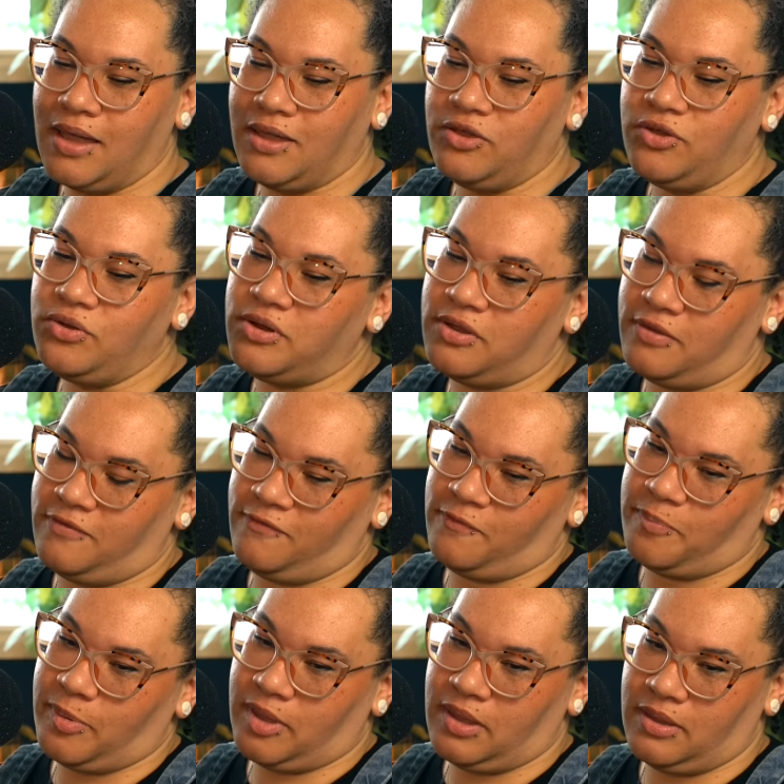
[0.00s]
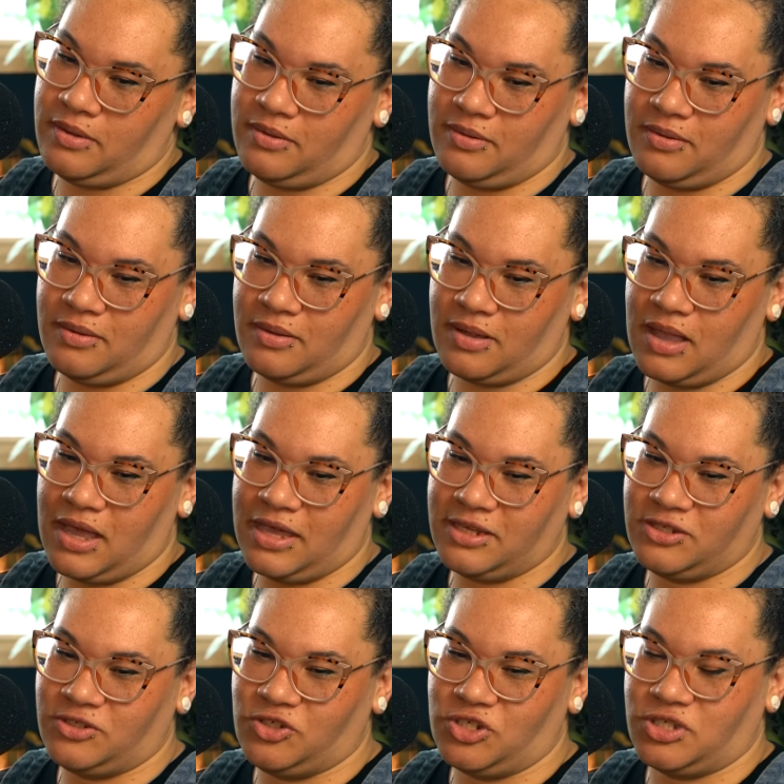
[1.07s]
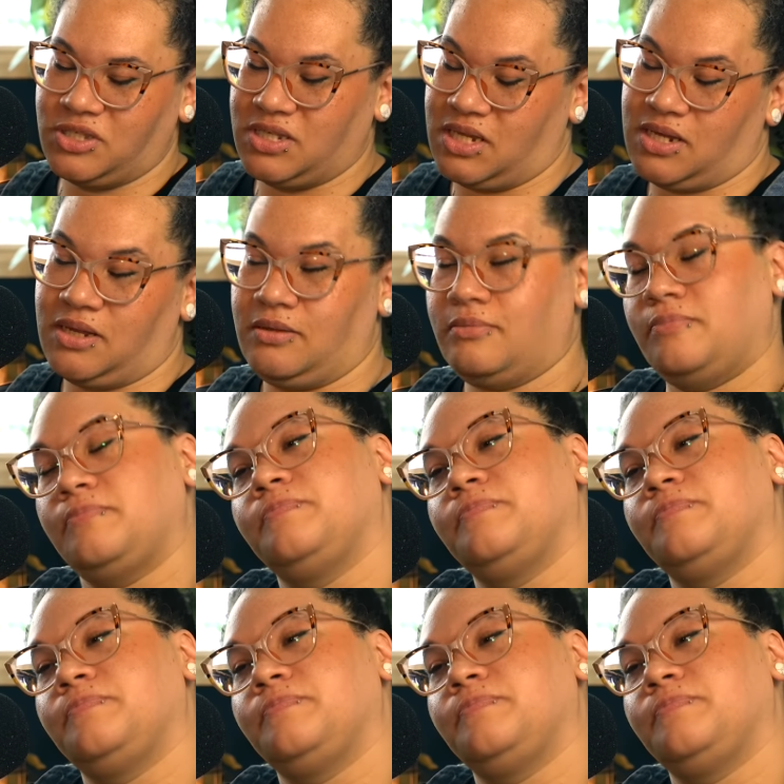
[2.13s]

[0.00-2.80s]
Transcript: I could have, but I just didn't.